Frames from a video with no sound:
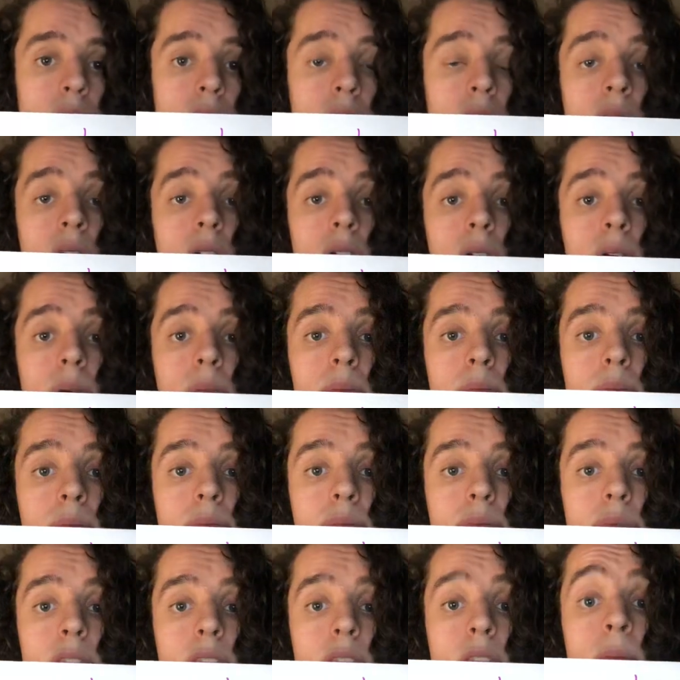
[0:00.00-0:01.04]

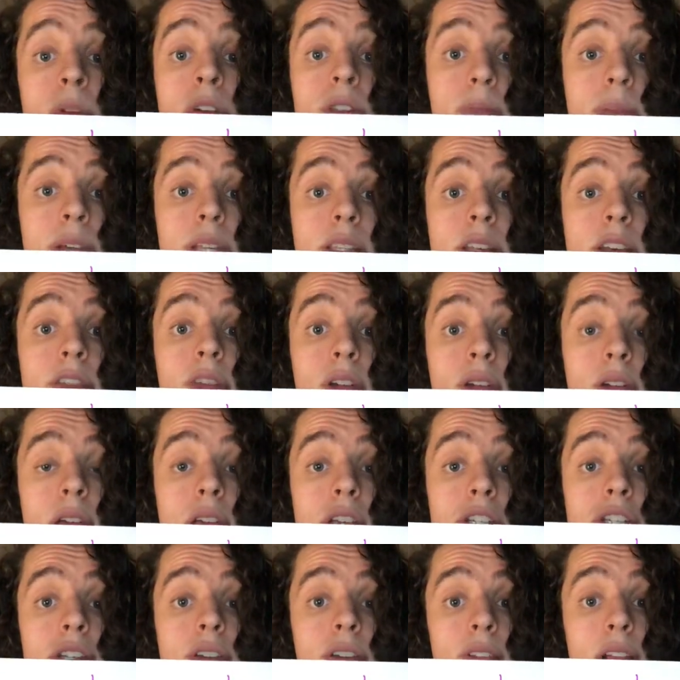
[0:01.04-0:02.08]
The most basic
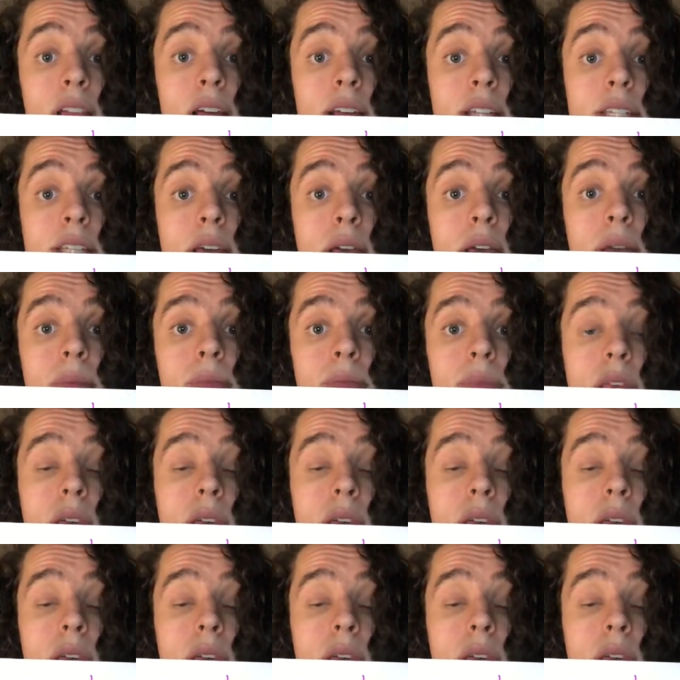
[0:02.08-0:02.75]
variation of a latte.